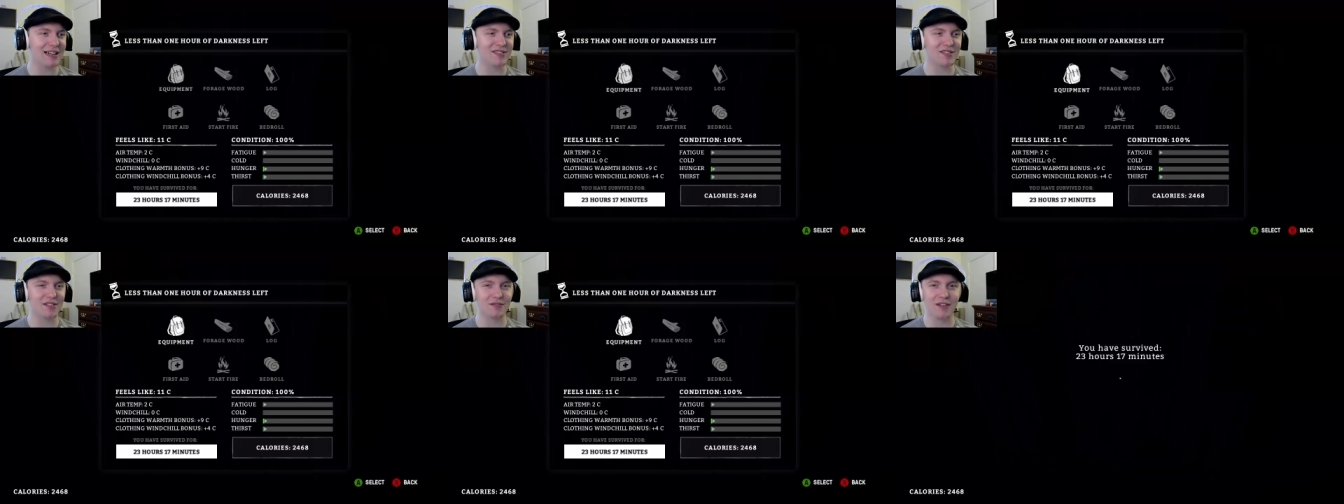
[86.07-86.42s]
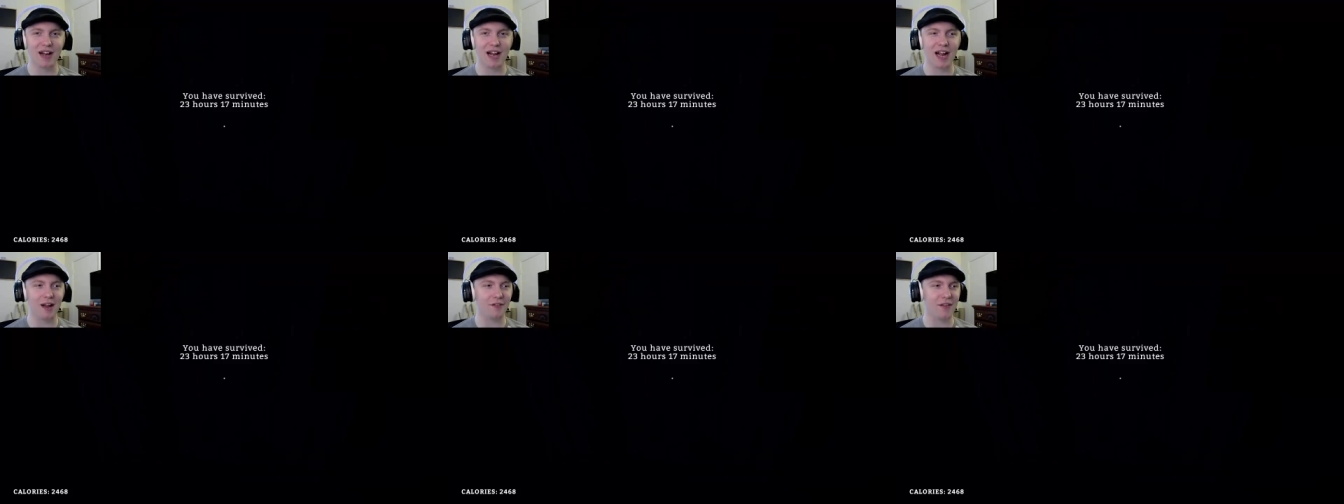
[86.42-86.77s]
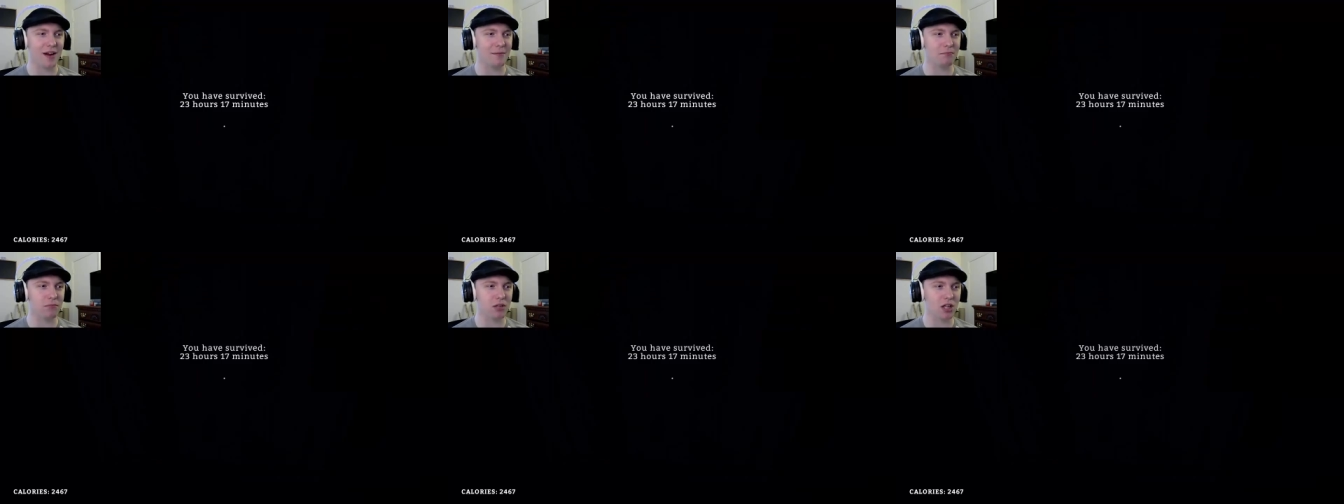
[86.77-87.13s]
survive
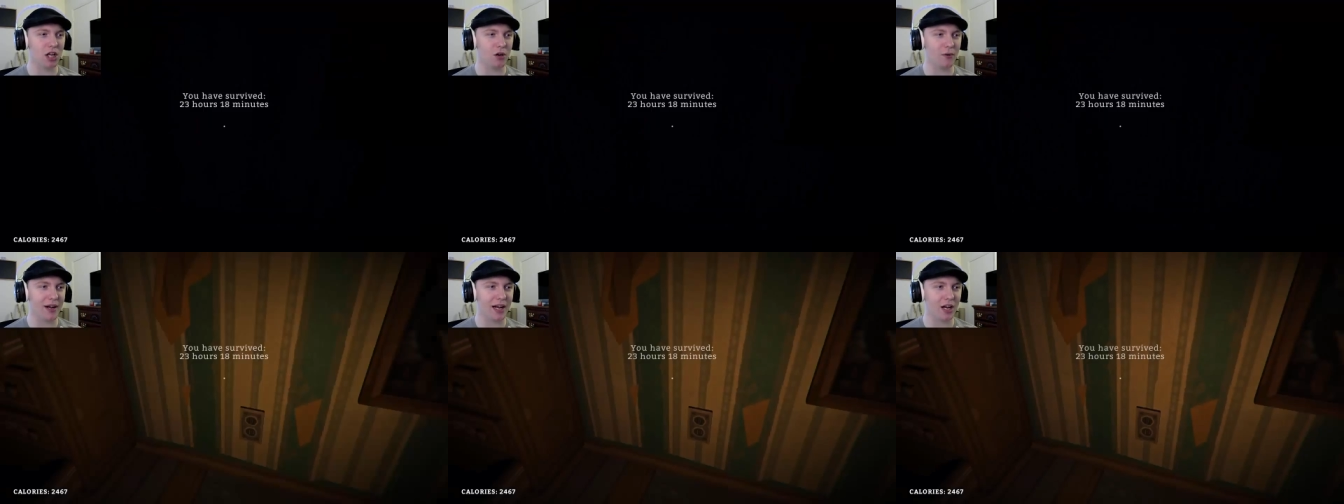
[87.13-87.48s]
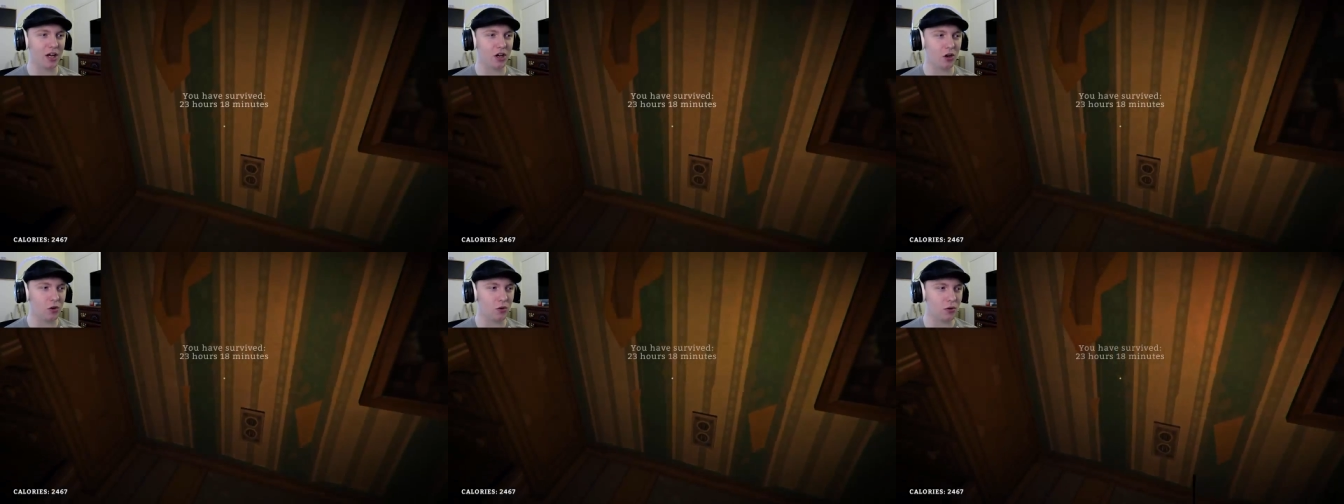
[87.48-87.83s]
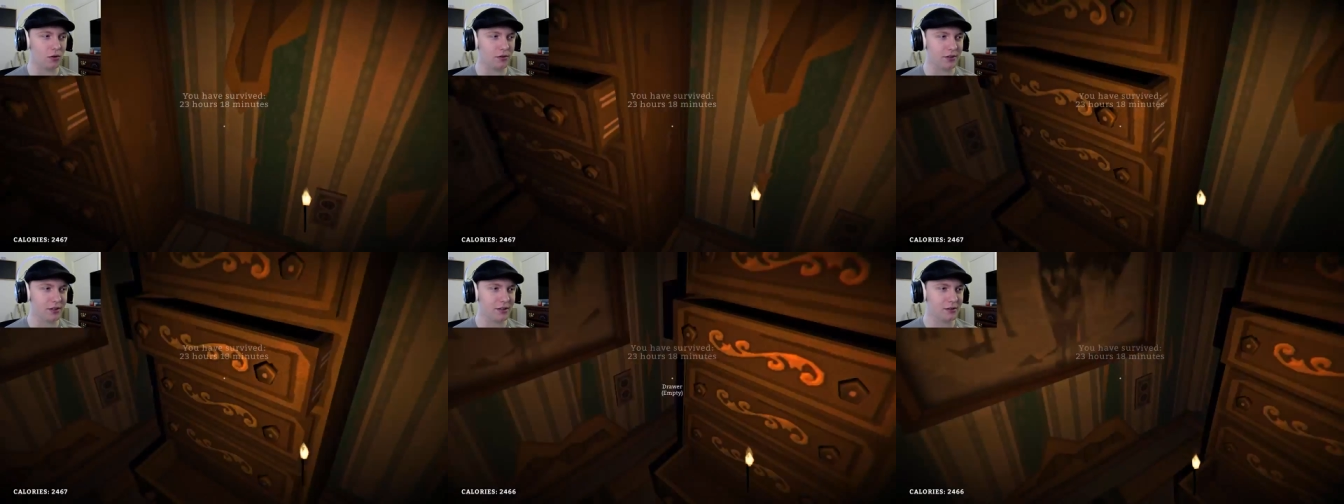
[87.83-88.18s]
in blowing
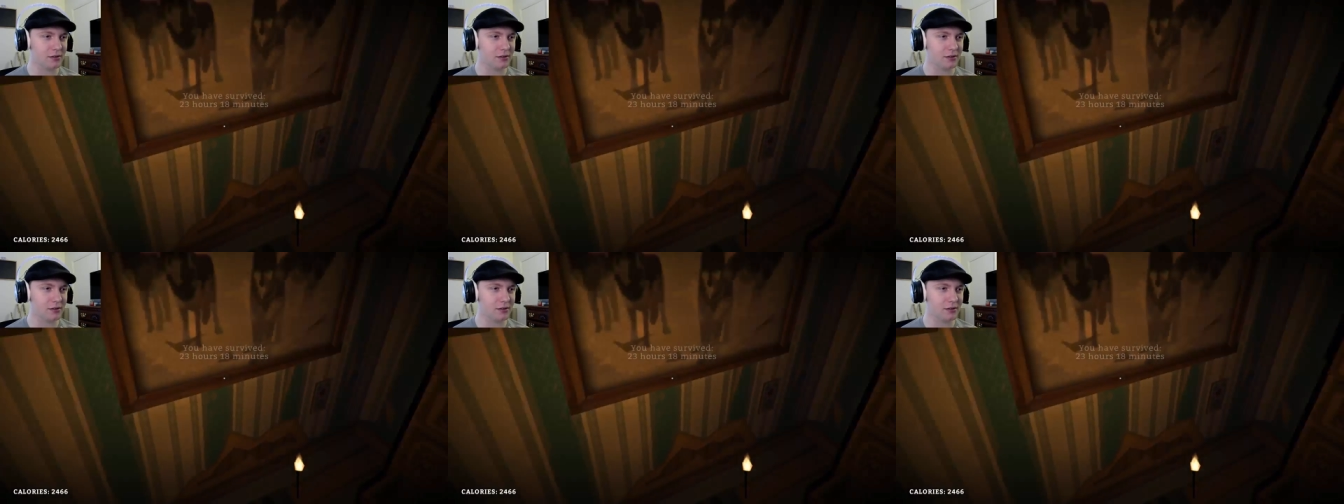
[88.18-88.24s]
cold?